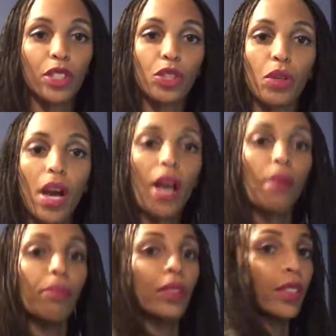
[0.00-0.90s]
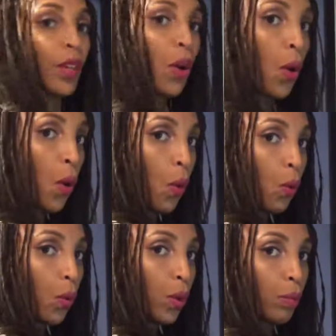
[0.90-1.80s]
stripes?
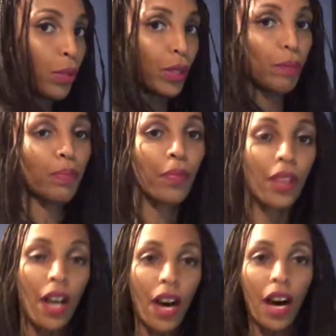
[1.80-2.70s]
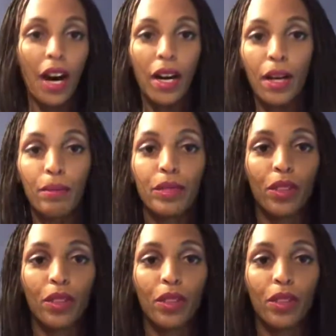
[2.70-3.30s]
Whoop, whoop.